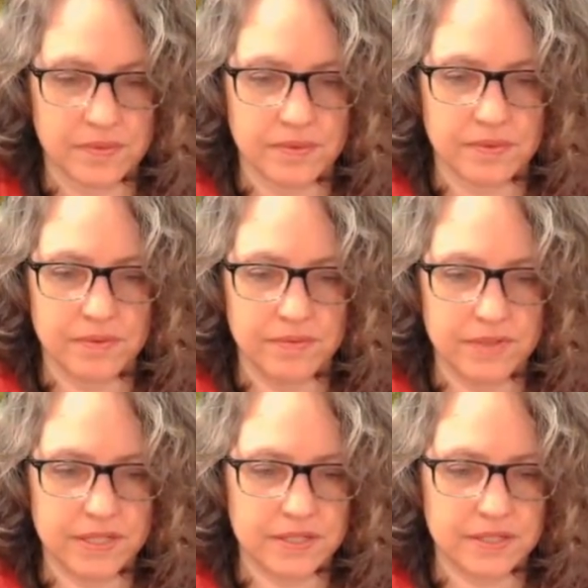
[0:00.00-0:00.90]
3
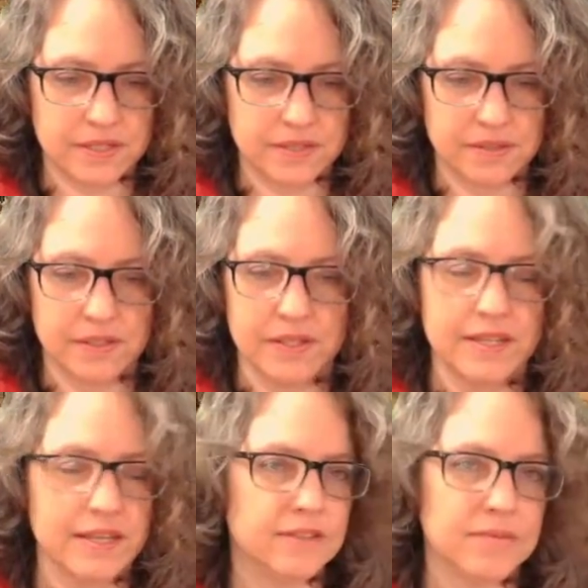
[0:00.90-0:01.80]
flitch.
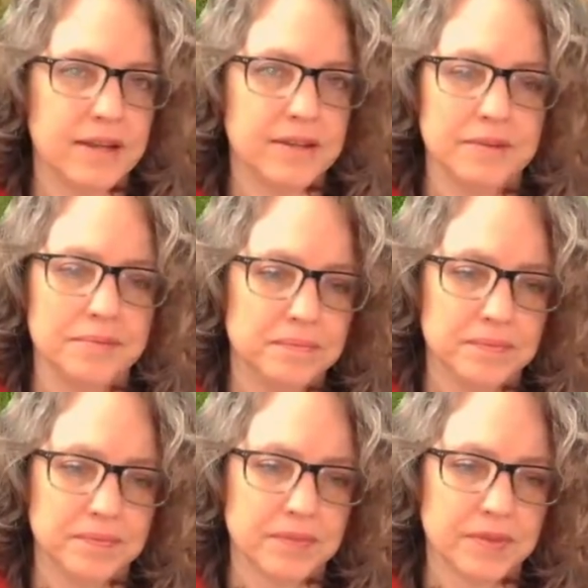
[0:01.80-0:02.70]
It's random
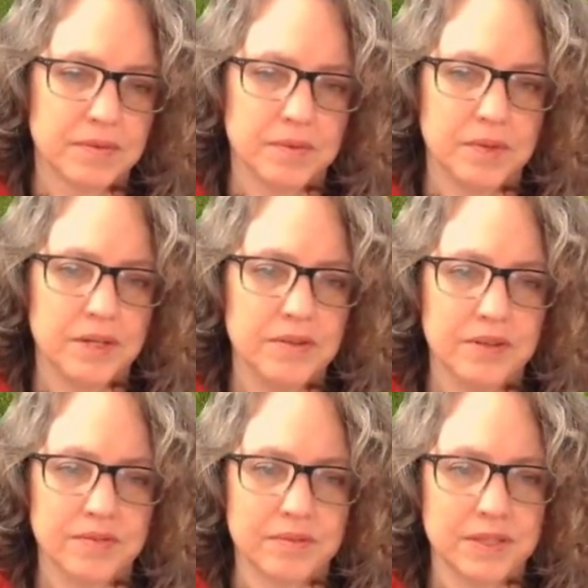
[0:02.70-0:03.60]
what you
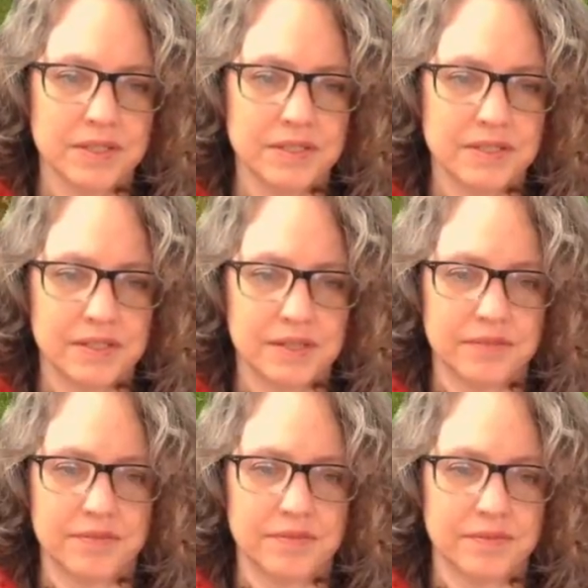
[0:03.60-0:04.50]
get from all this
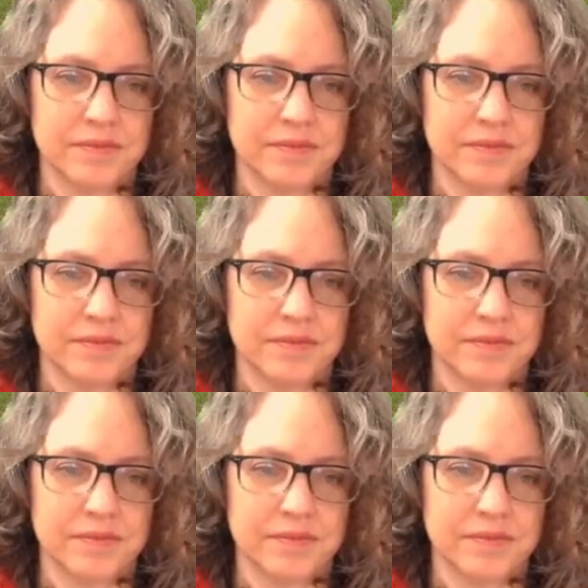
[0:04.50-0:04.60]
stuff.